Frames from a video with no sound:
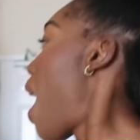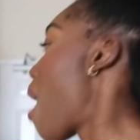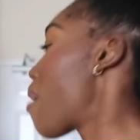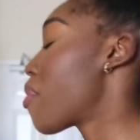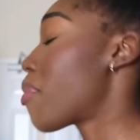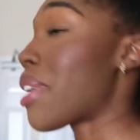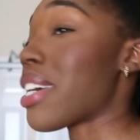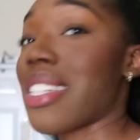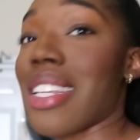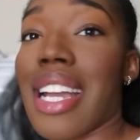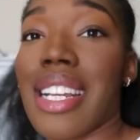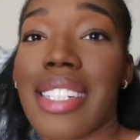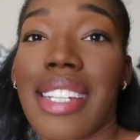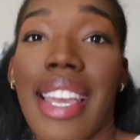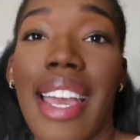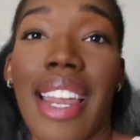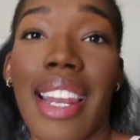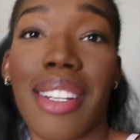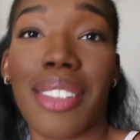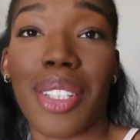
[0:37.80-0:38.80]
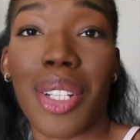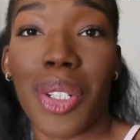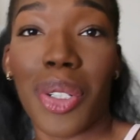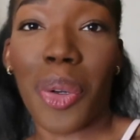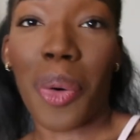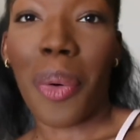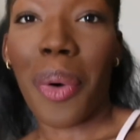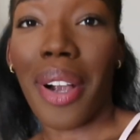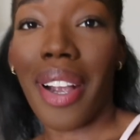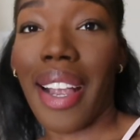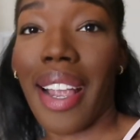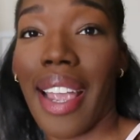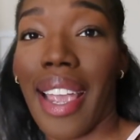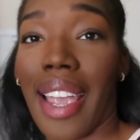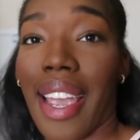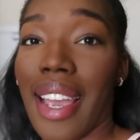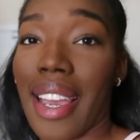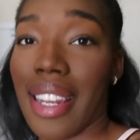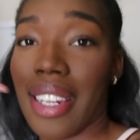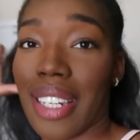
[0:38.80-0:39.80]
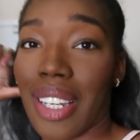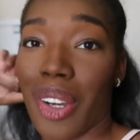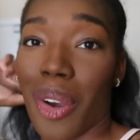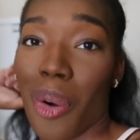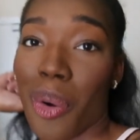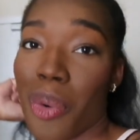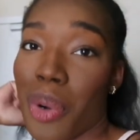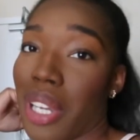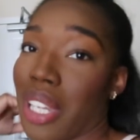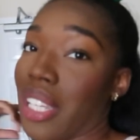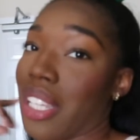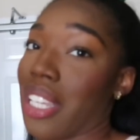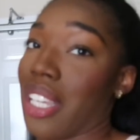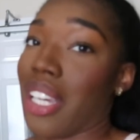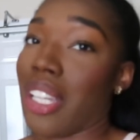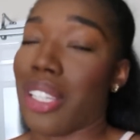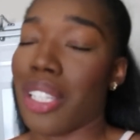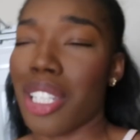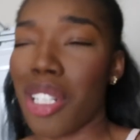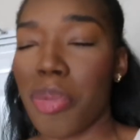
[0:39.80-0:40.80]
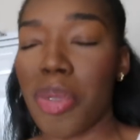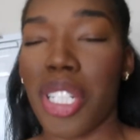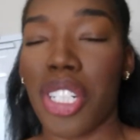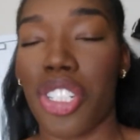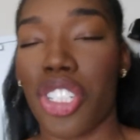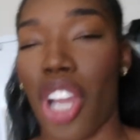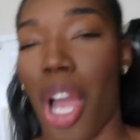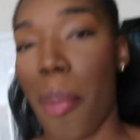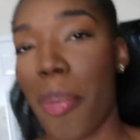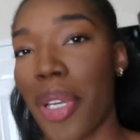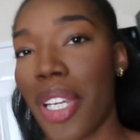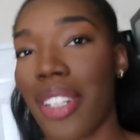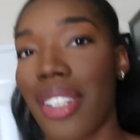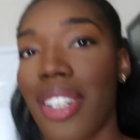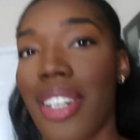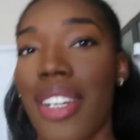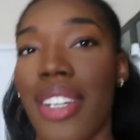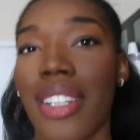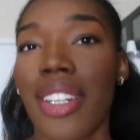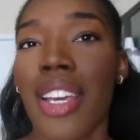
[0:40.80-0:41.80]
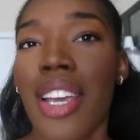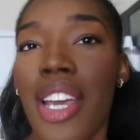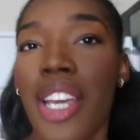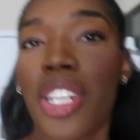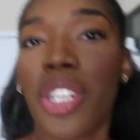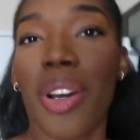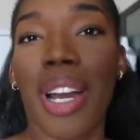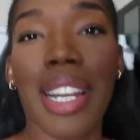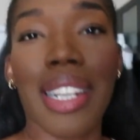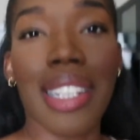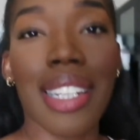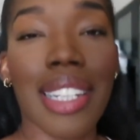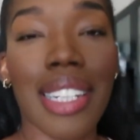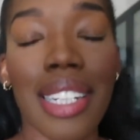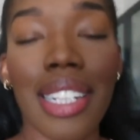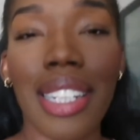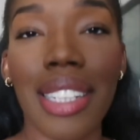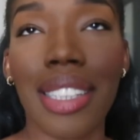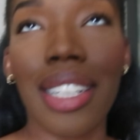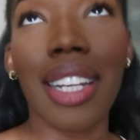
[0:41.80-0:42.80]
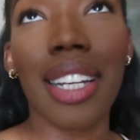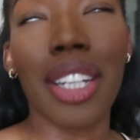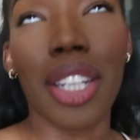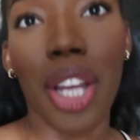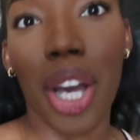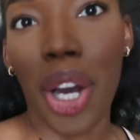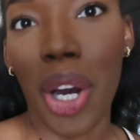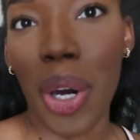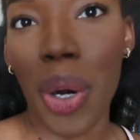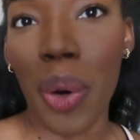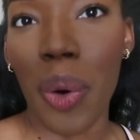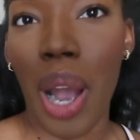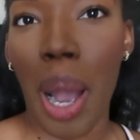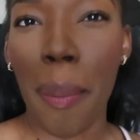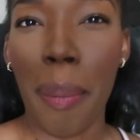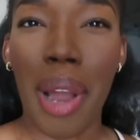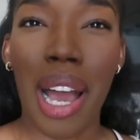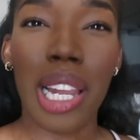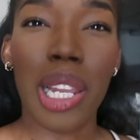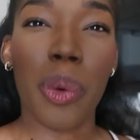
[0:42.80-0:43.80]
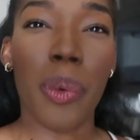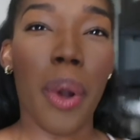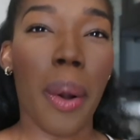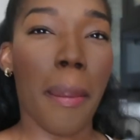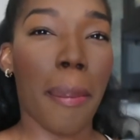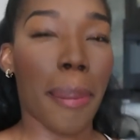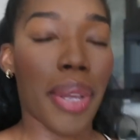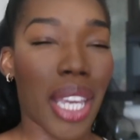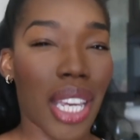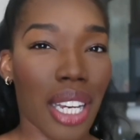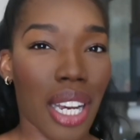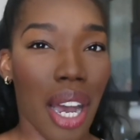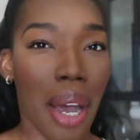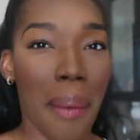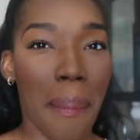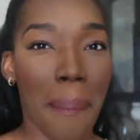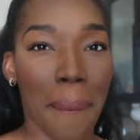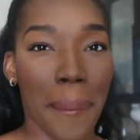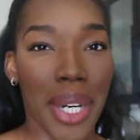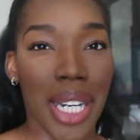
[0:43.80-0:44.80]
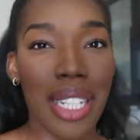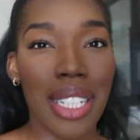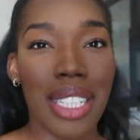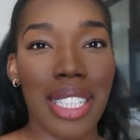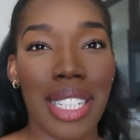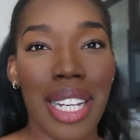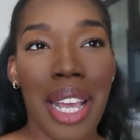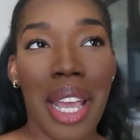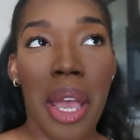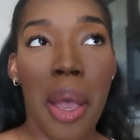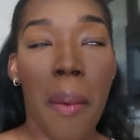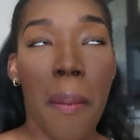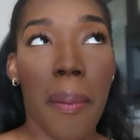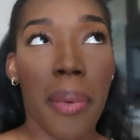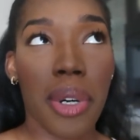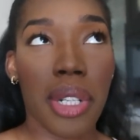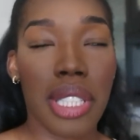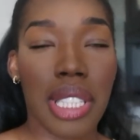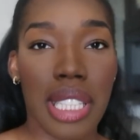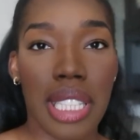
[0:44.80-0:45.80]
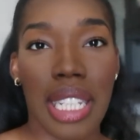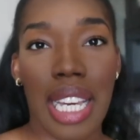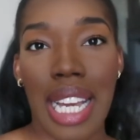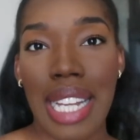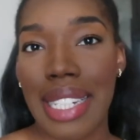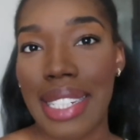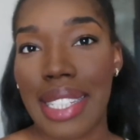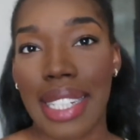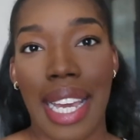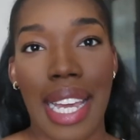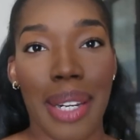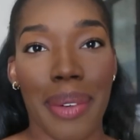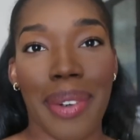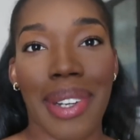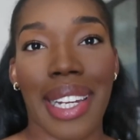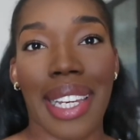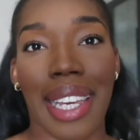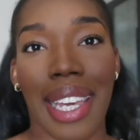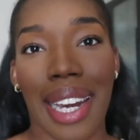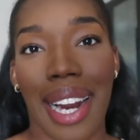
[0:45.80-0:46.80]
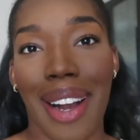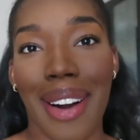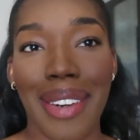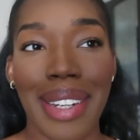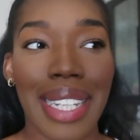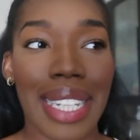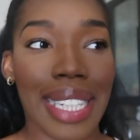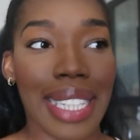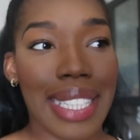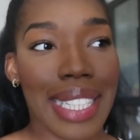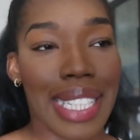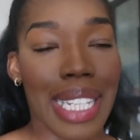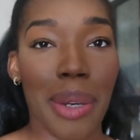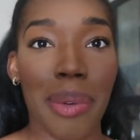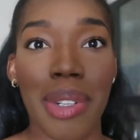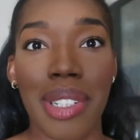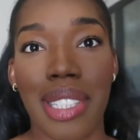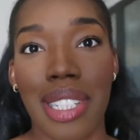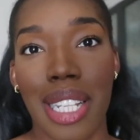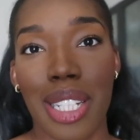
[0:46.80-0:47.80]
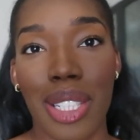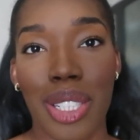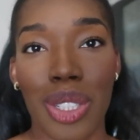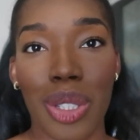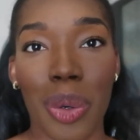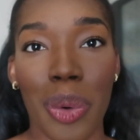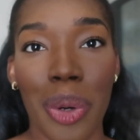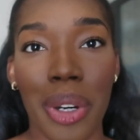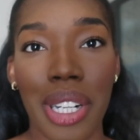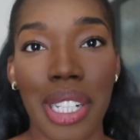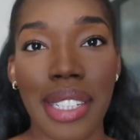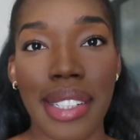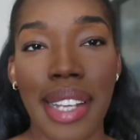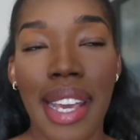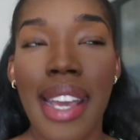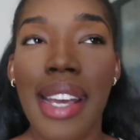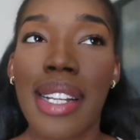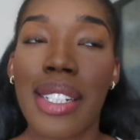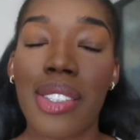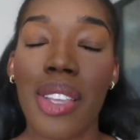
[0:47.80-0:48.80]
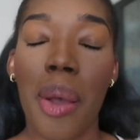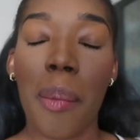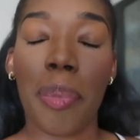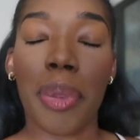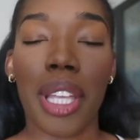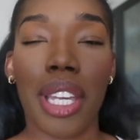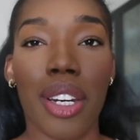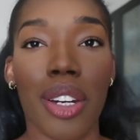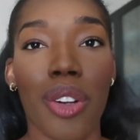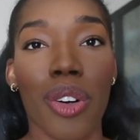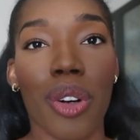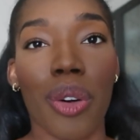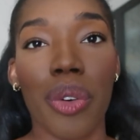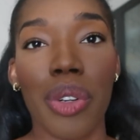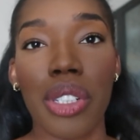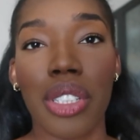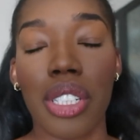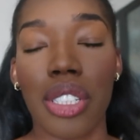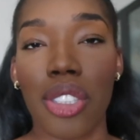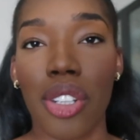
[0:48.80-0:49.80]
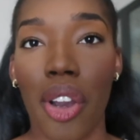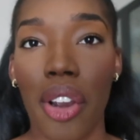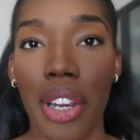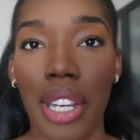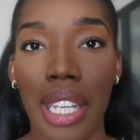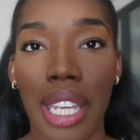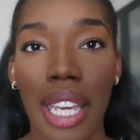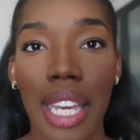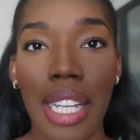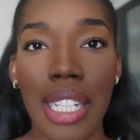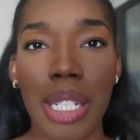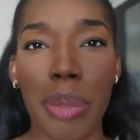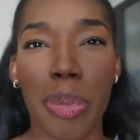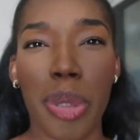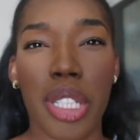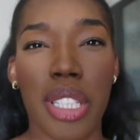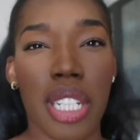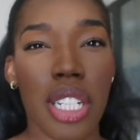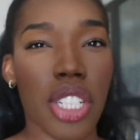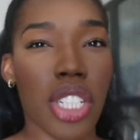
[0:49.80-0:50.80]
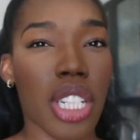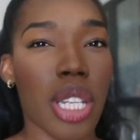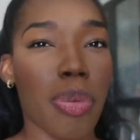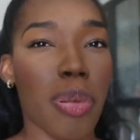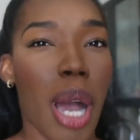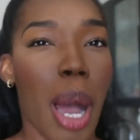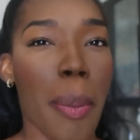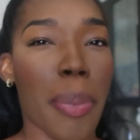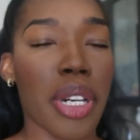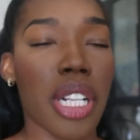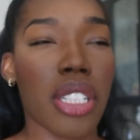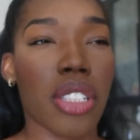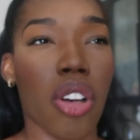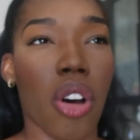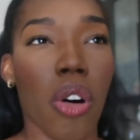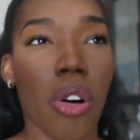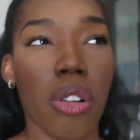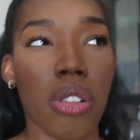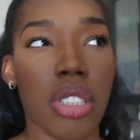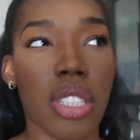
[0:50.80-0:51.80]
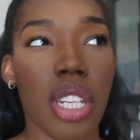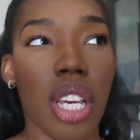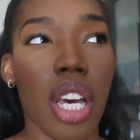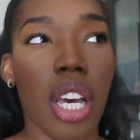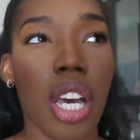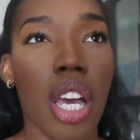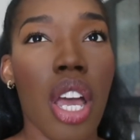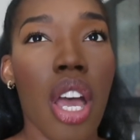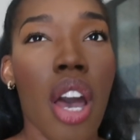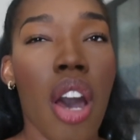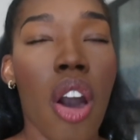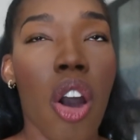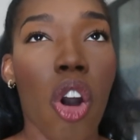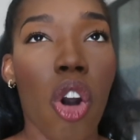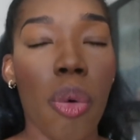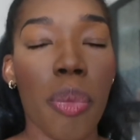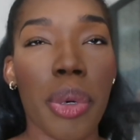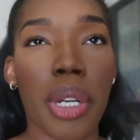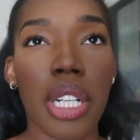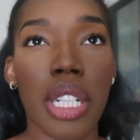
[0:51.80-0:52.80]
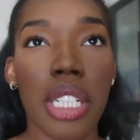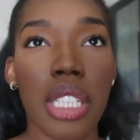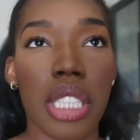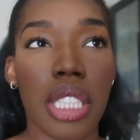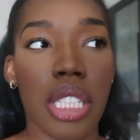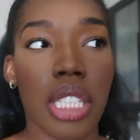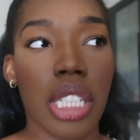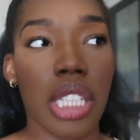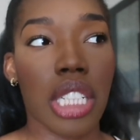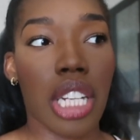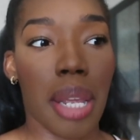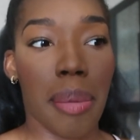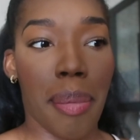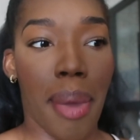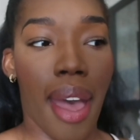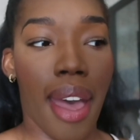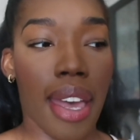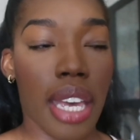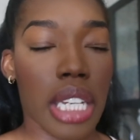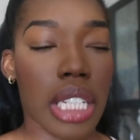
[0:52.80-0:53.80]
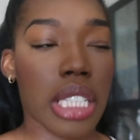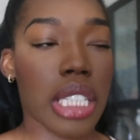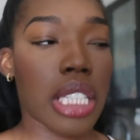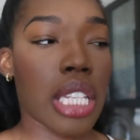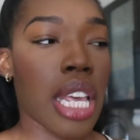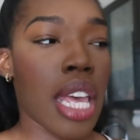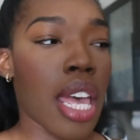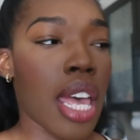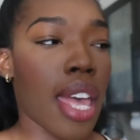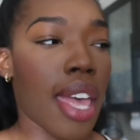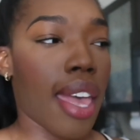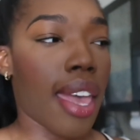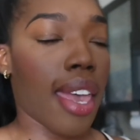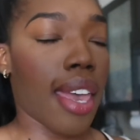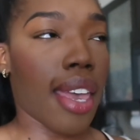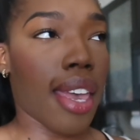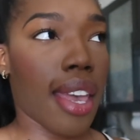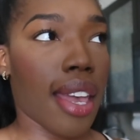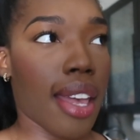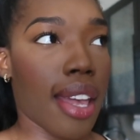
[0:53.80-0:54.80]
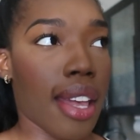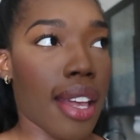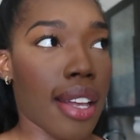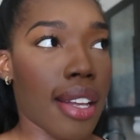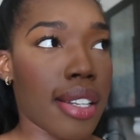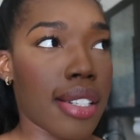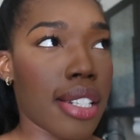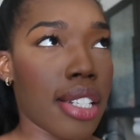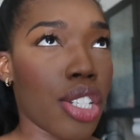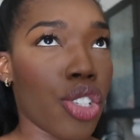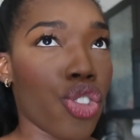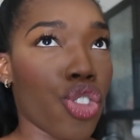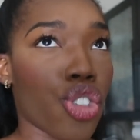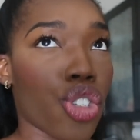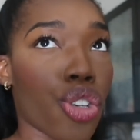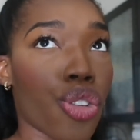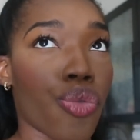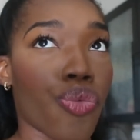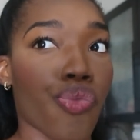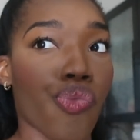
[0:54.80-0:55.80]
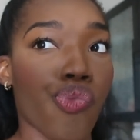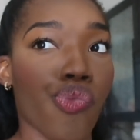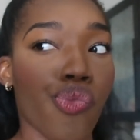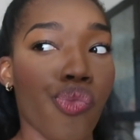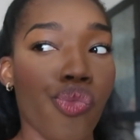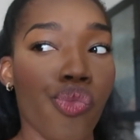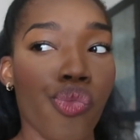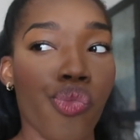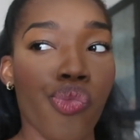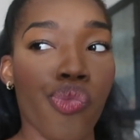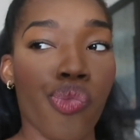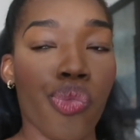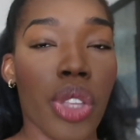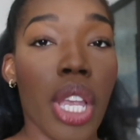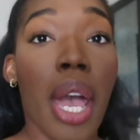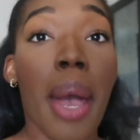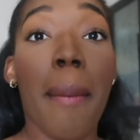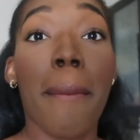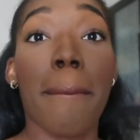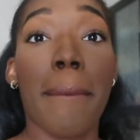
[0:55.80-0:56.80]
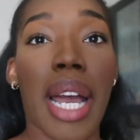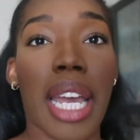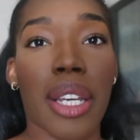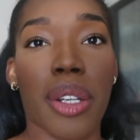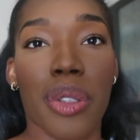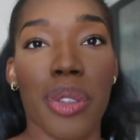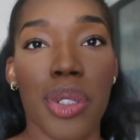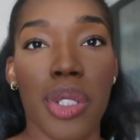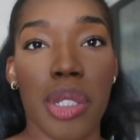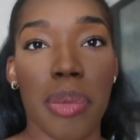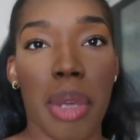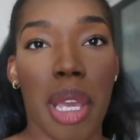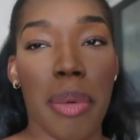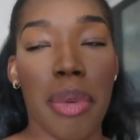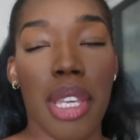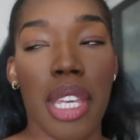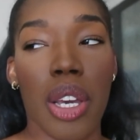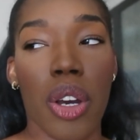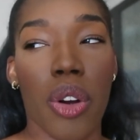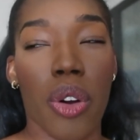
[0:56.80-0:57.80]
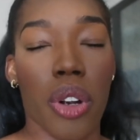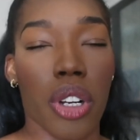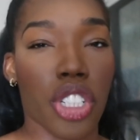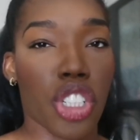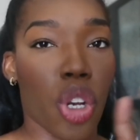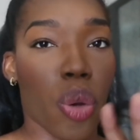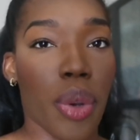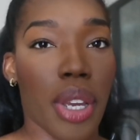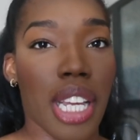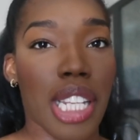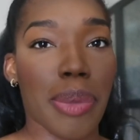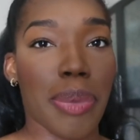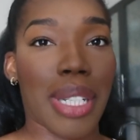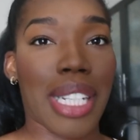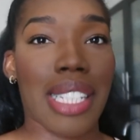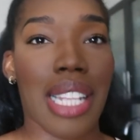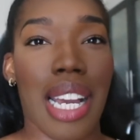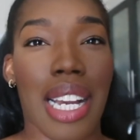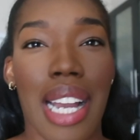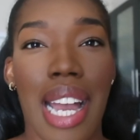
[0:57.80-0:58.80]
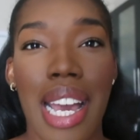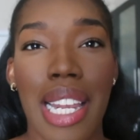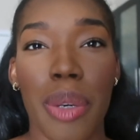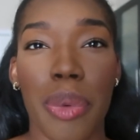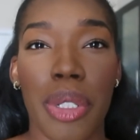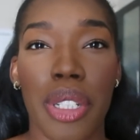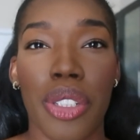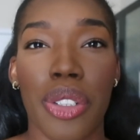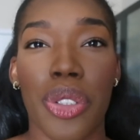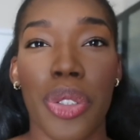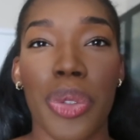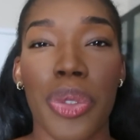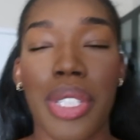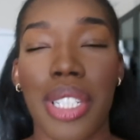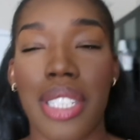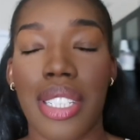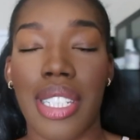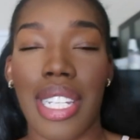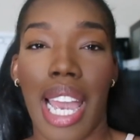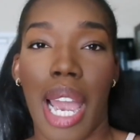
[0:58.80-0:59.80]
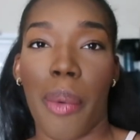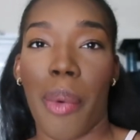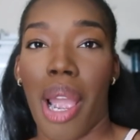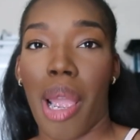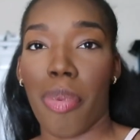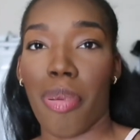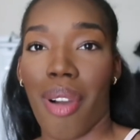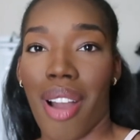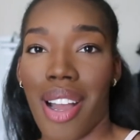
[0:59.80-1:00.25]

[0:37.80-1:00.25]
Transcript: I'm about to actually head out the door and go and get a little bit of shopping done. Do I need anything? No, I probably won't pick up much, we'll see. I just kind of want to get out and see what's in stores. So I'm planning on going to Target, potentially popping into Ulta, Home Goods, TJ Maxx, and Michael's maybe or Joann's because I kind of want to do this DIY